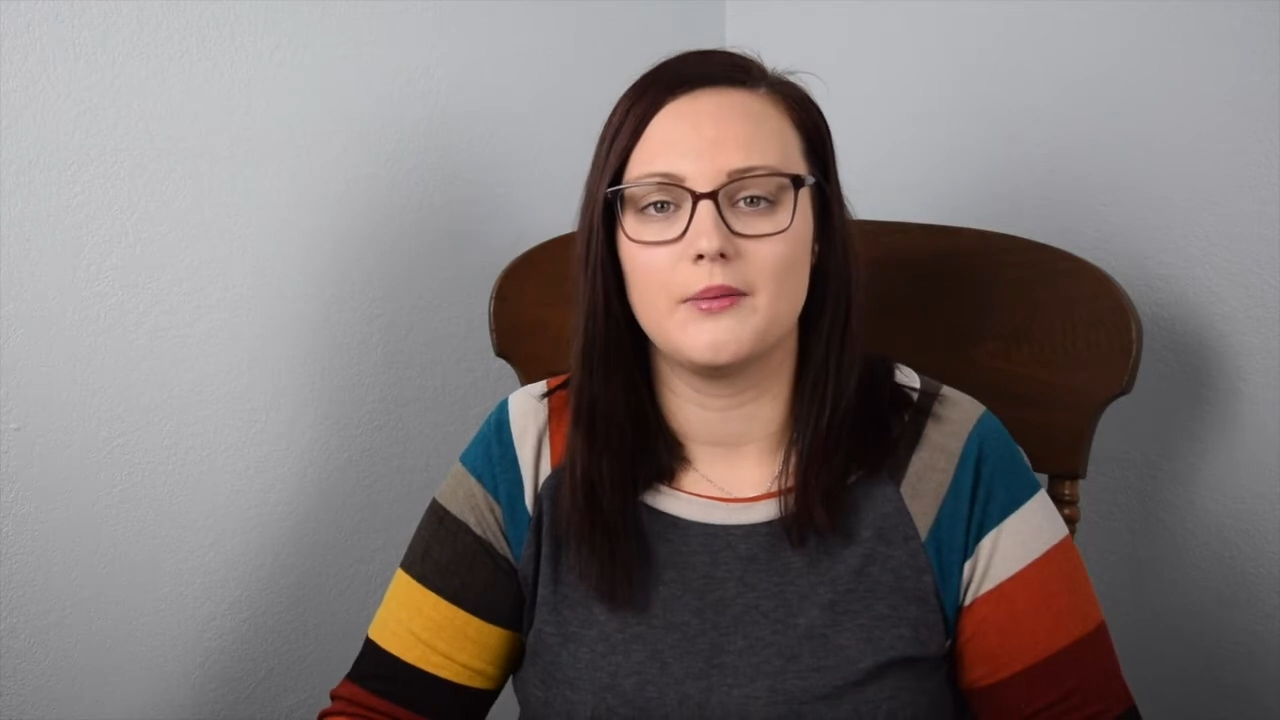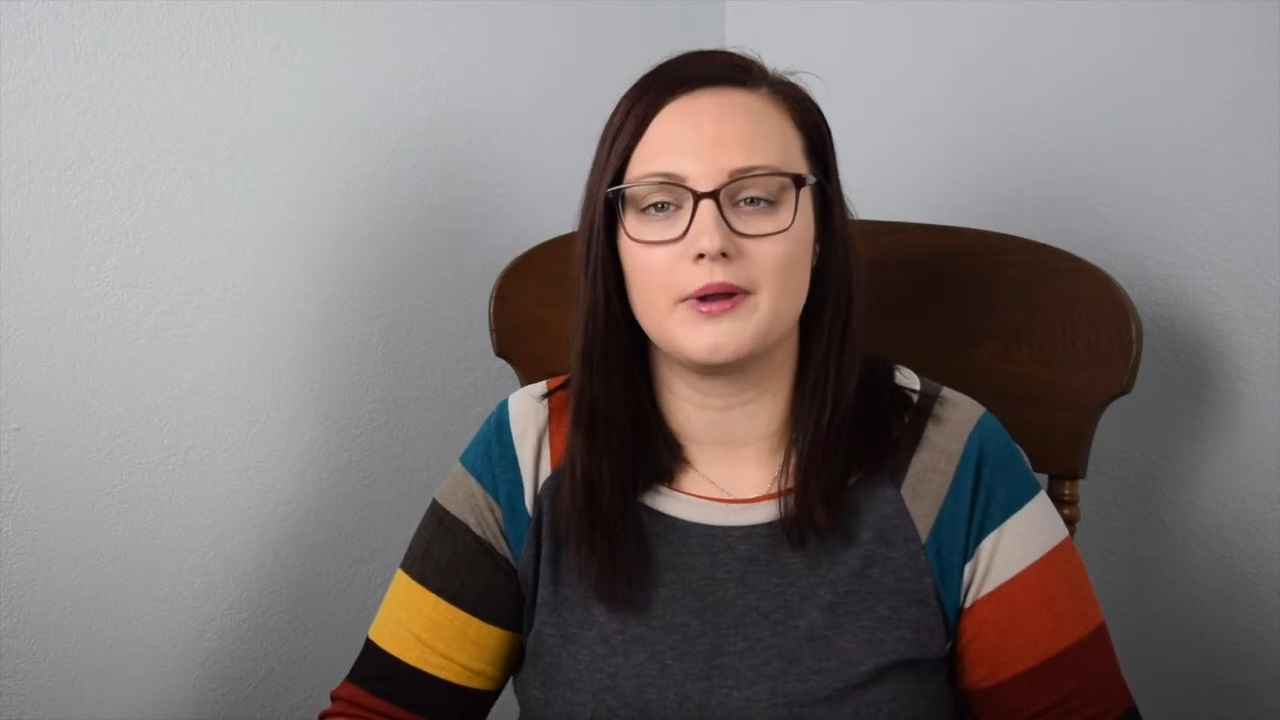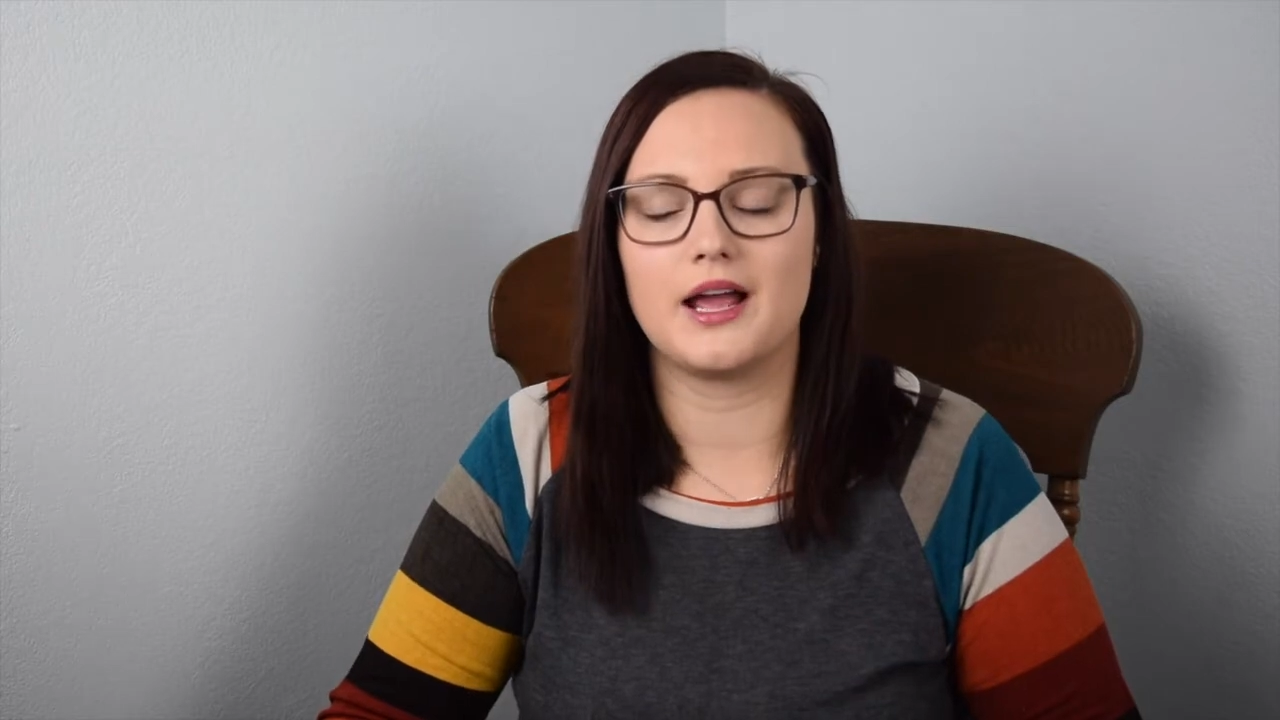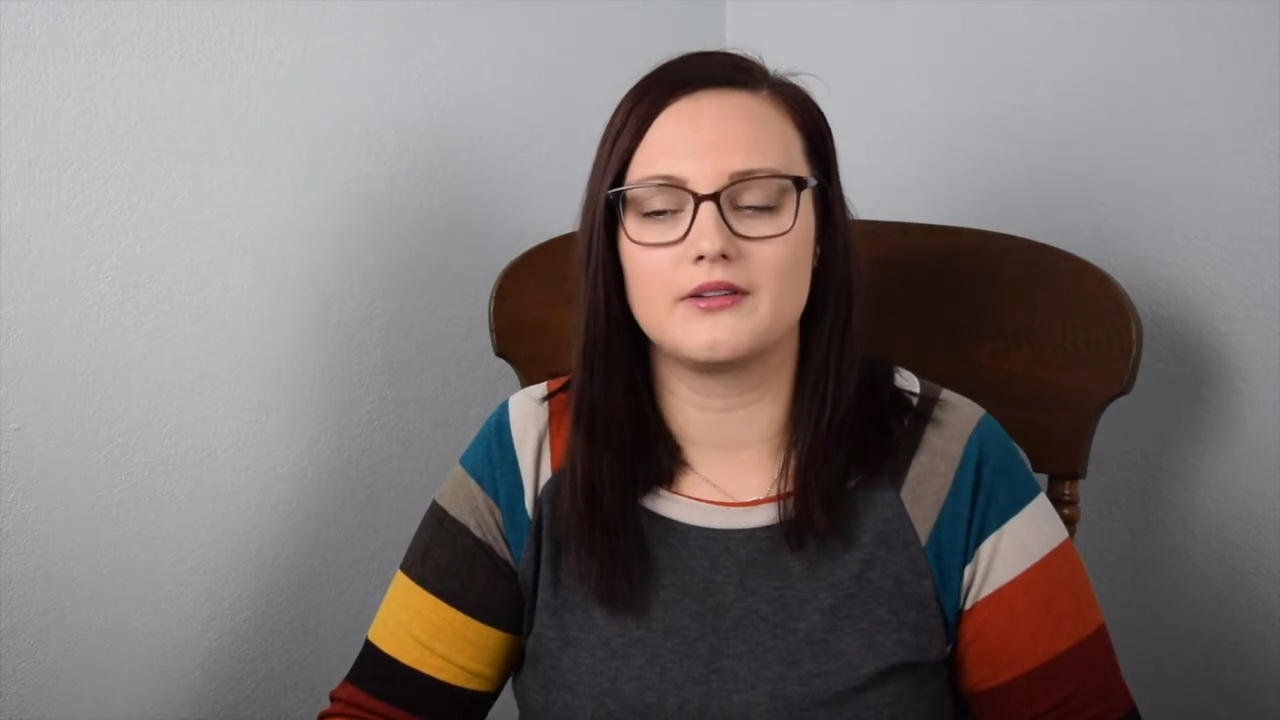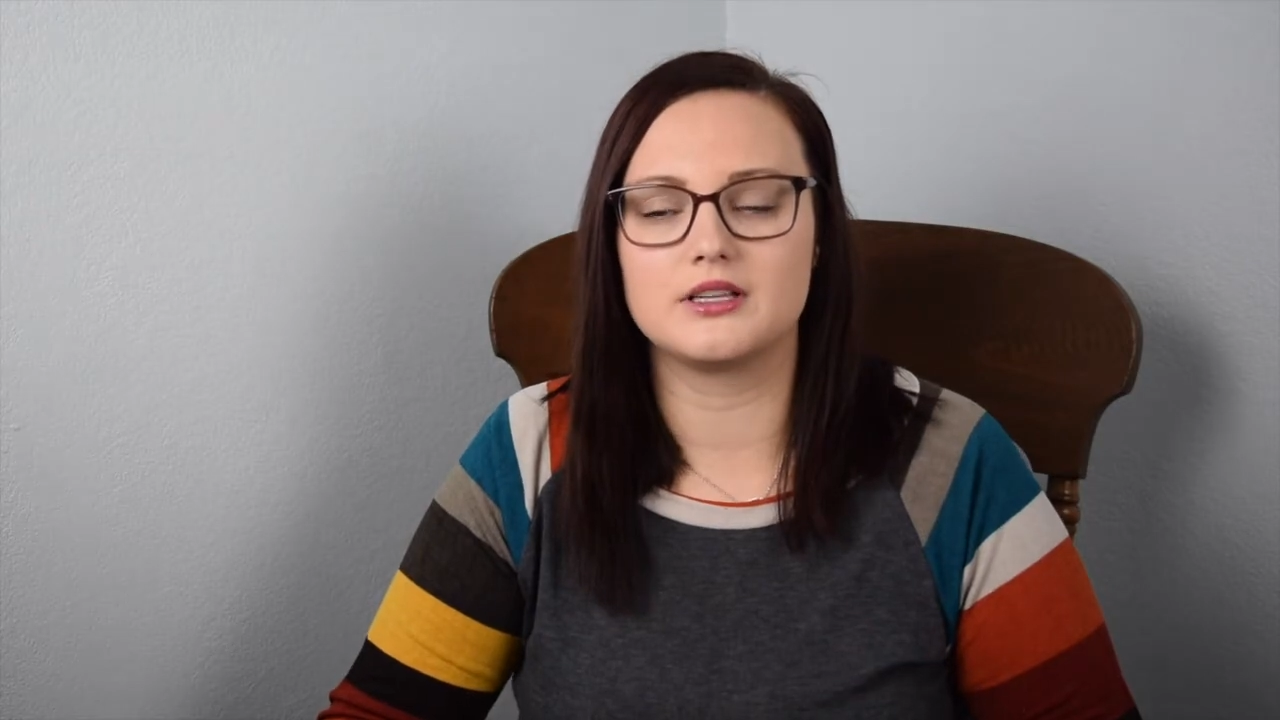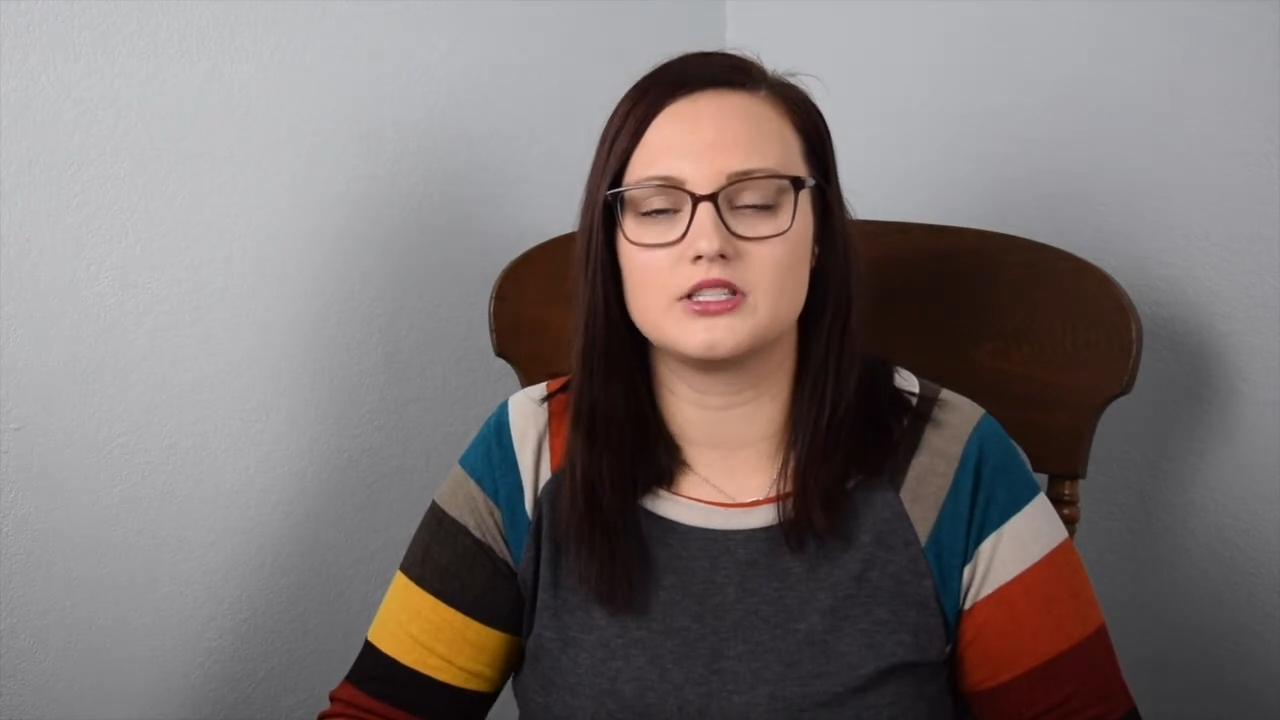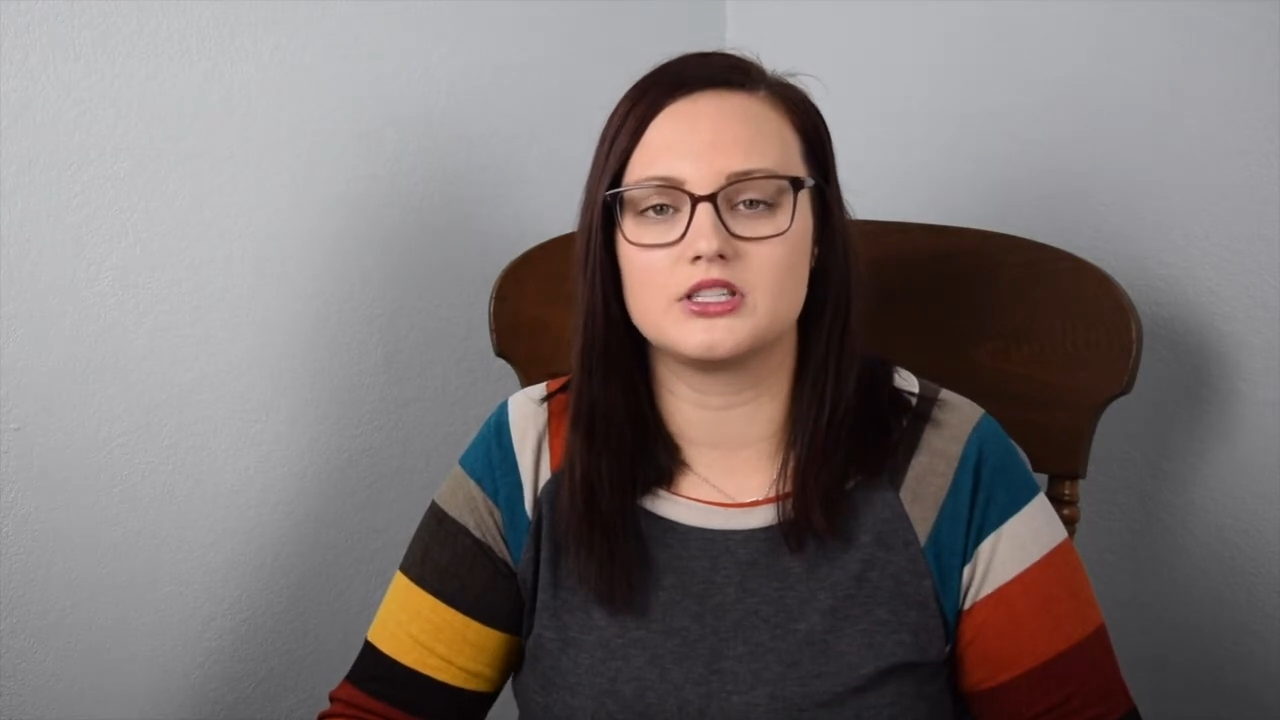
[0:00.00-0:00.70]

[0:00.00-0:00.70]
but I was